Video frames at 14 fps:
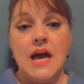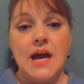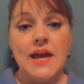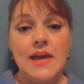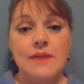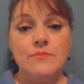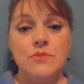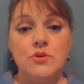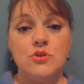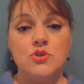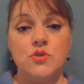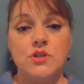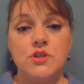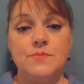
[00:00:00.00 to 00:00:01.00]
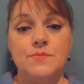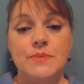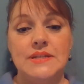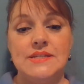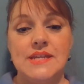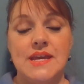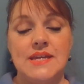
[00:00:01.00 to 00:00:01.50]
I am your Georgia
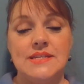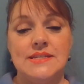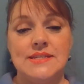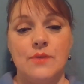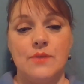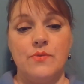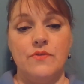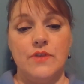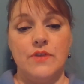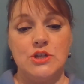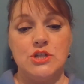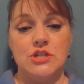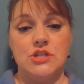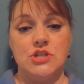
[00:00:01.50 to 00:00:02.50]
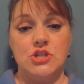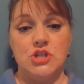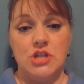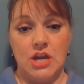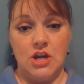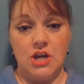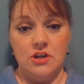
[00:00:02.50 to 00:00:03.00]
PTA State Reflections
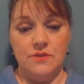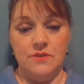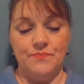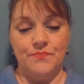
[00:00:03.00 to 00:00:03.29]
Chair,